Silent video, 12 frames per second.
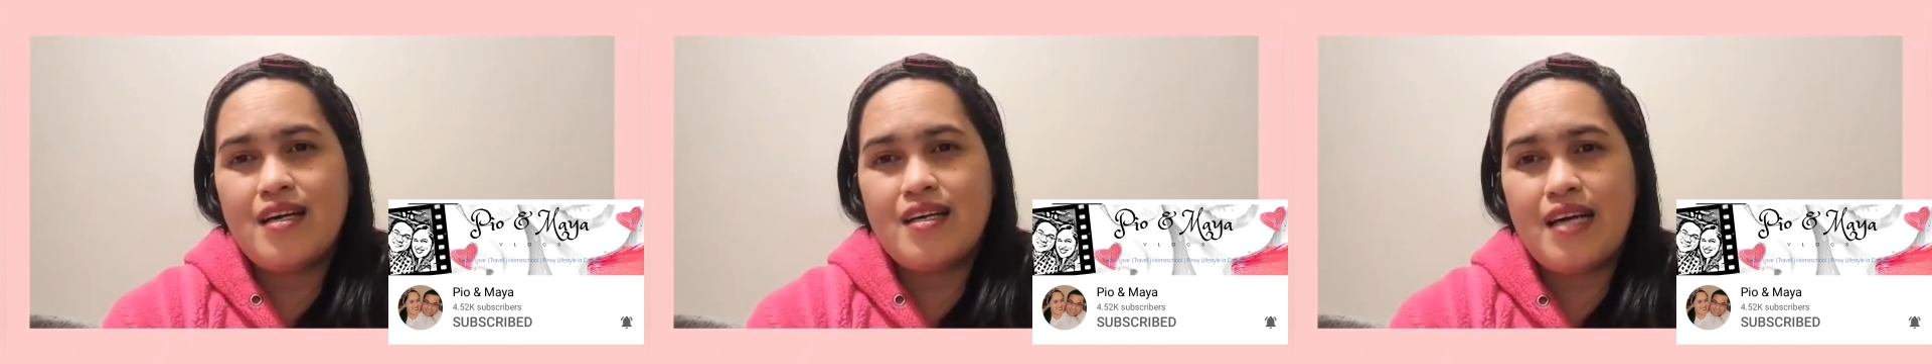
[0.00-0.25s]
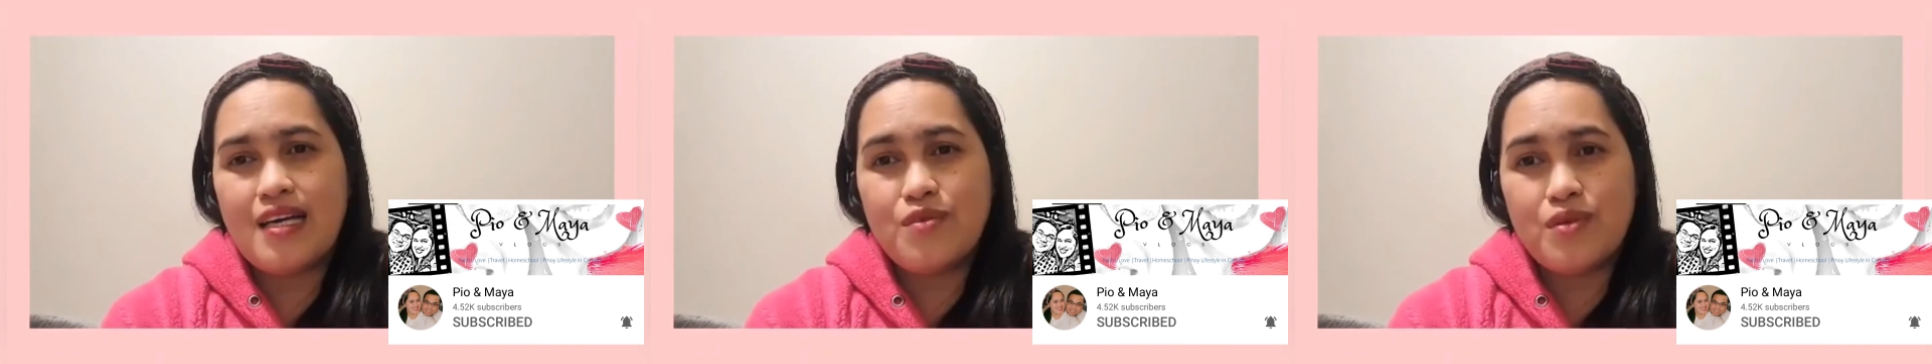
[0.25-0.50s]

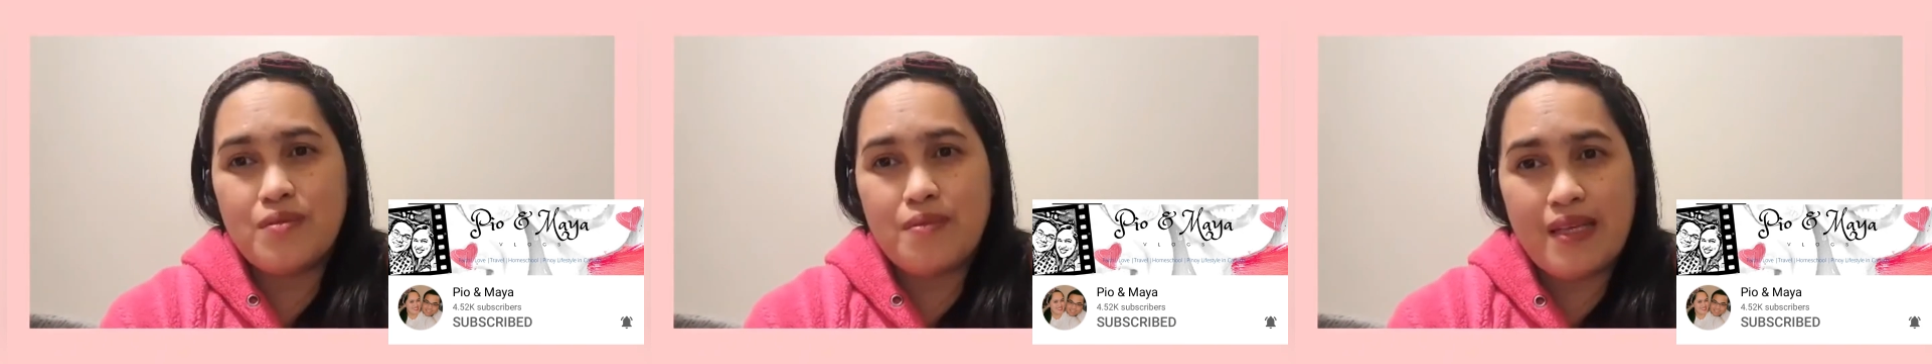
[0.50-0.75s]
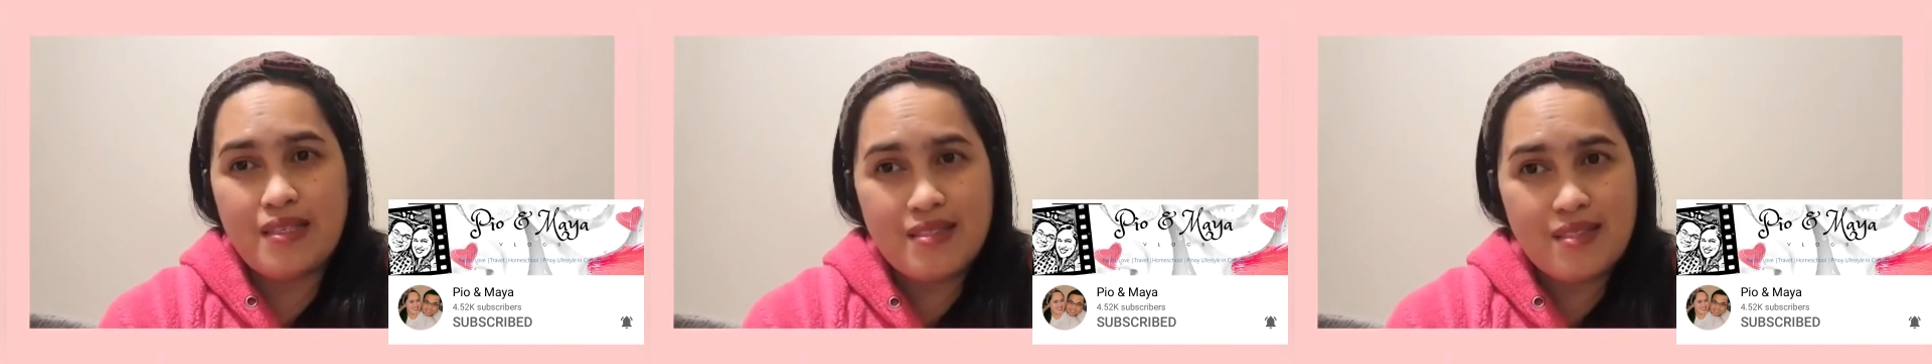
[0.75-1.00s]
God will
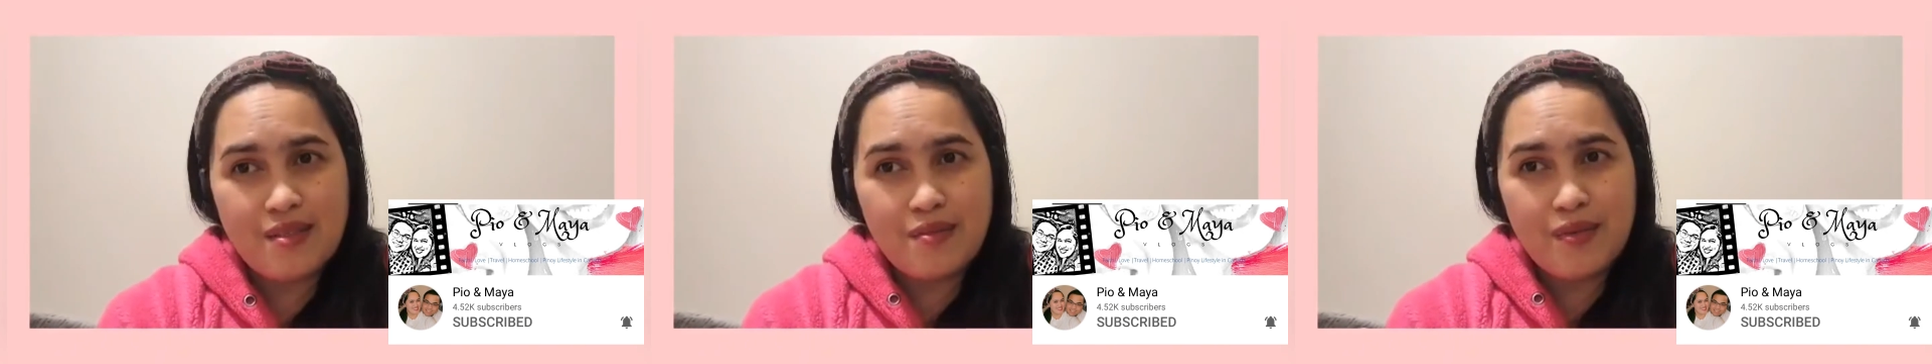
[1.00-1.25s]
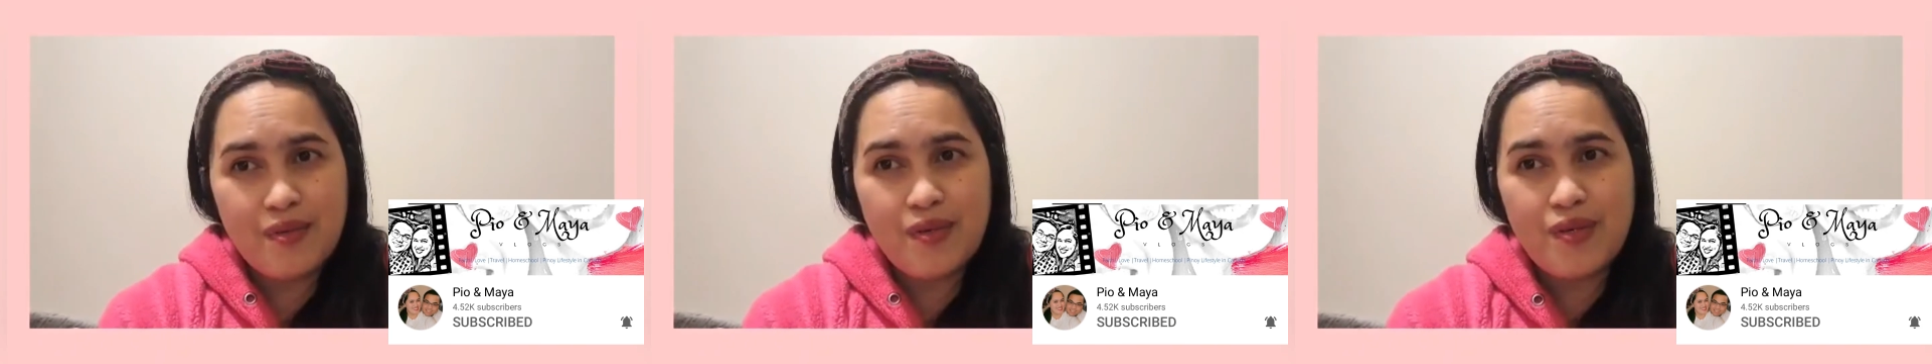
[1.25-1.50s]
bless you
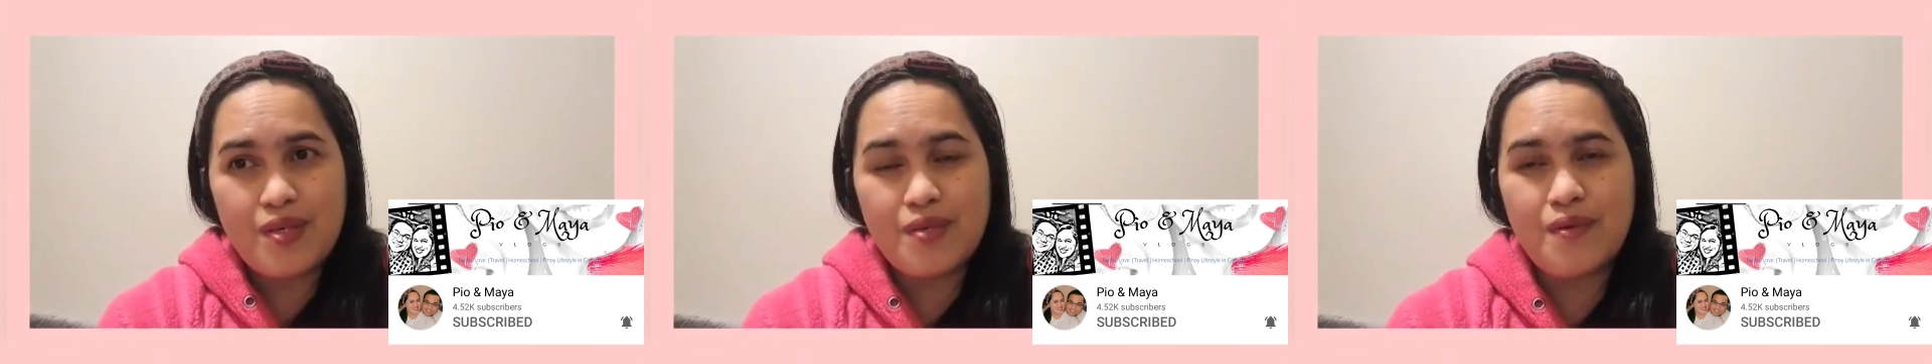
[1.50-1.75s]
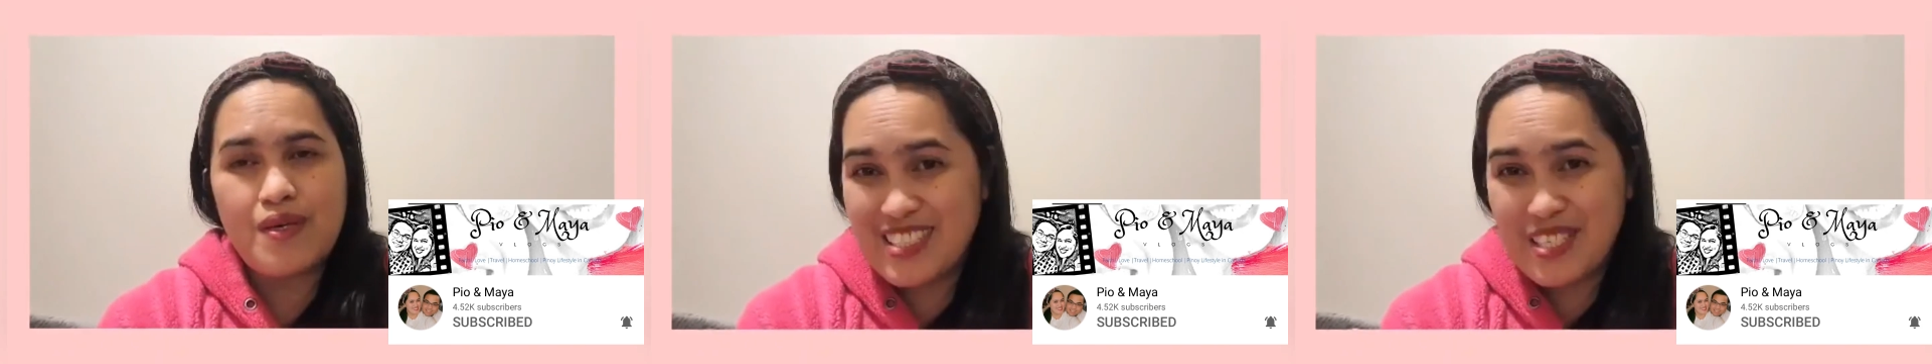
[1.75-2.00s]
more
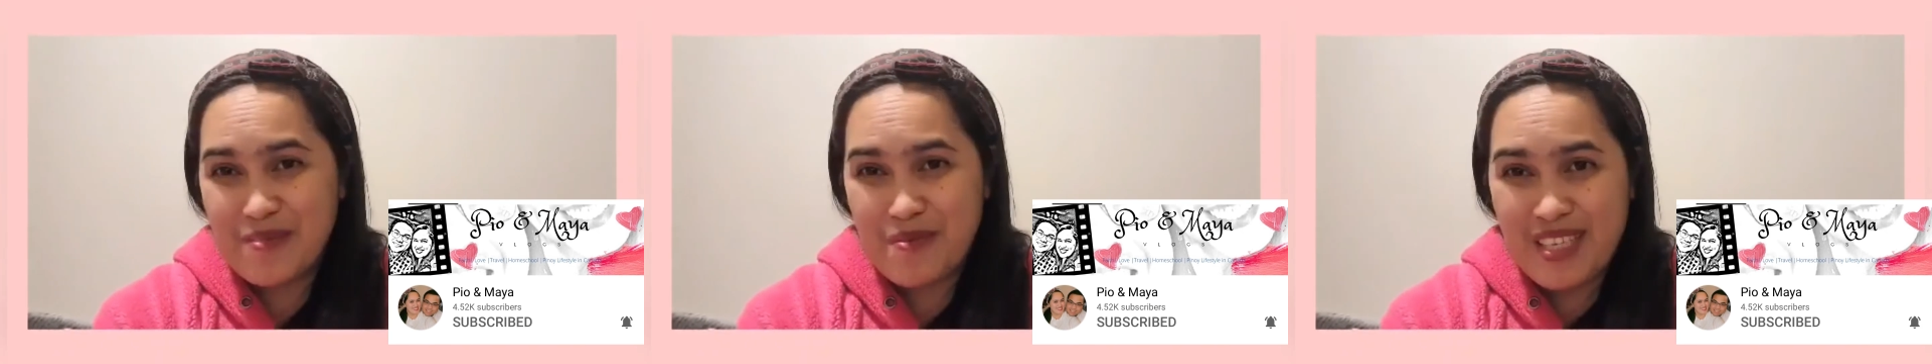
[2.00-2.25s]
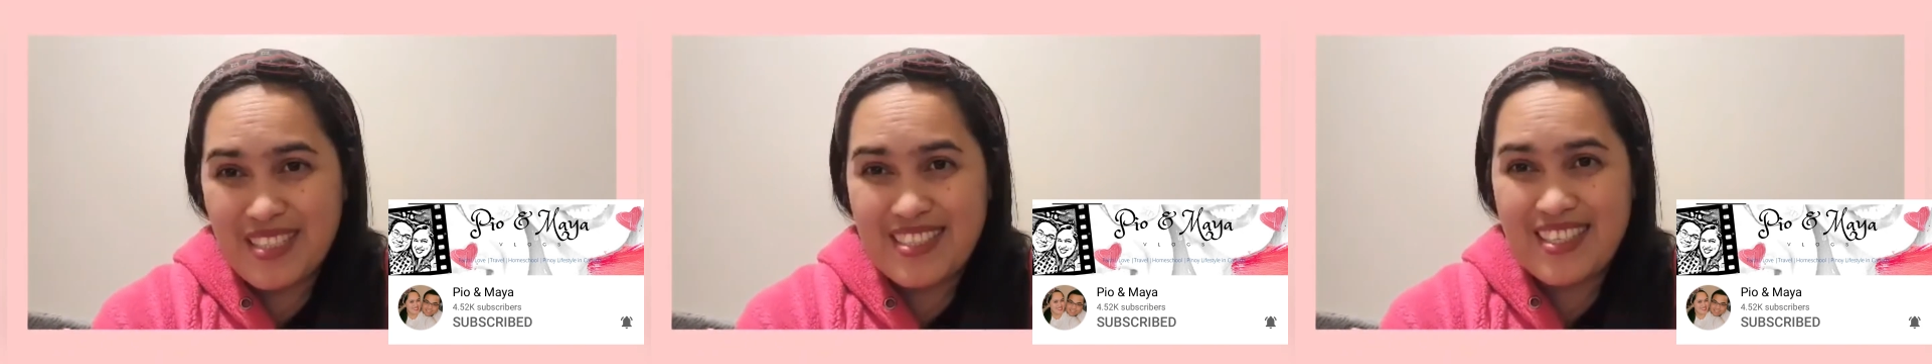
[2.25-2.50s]
with special
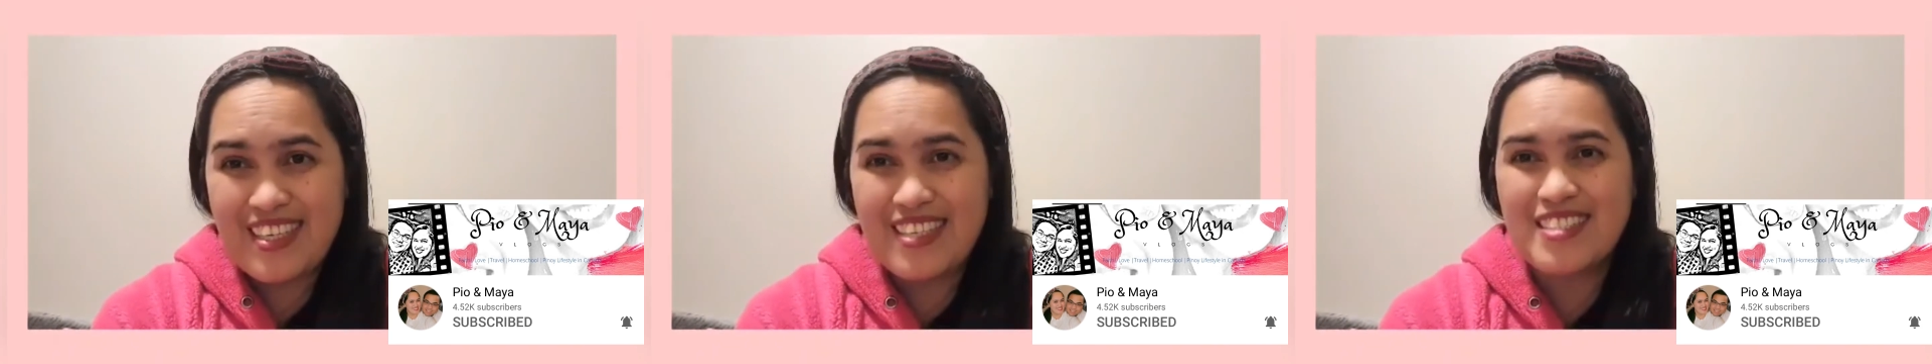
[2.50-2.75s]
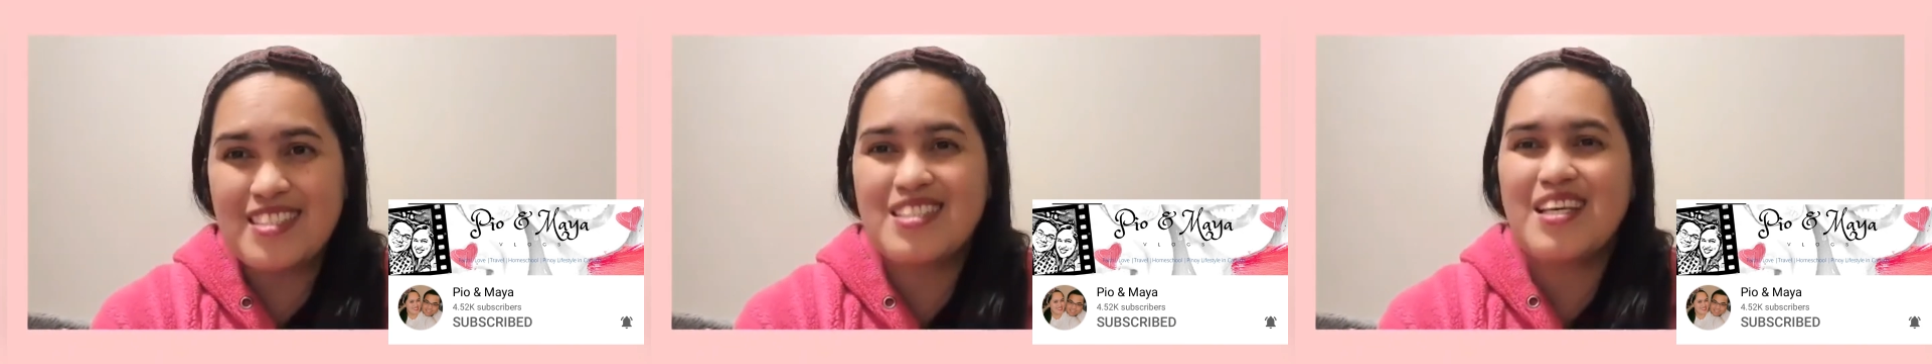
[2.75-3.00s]

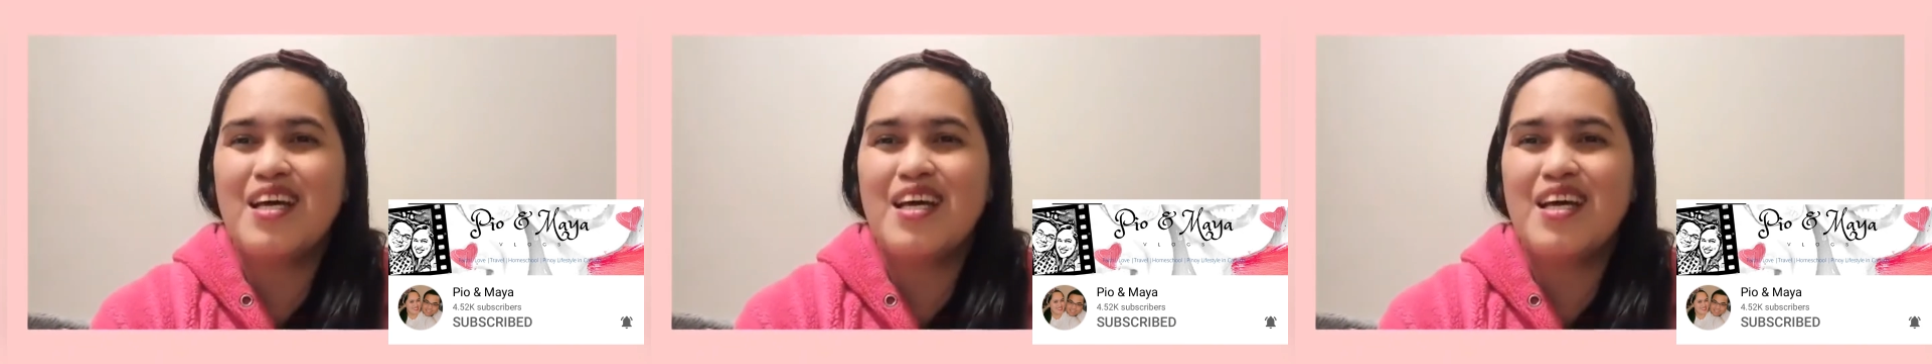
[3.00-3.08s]
blessings,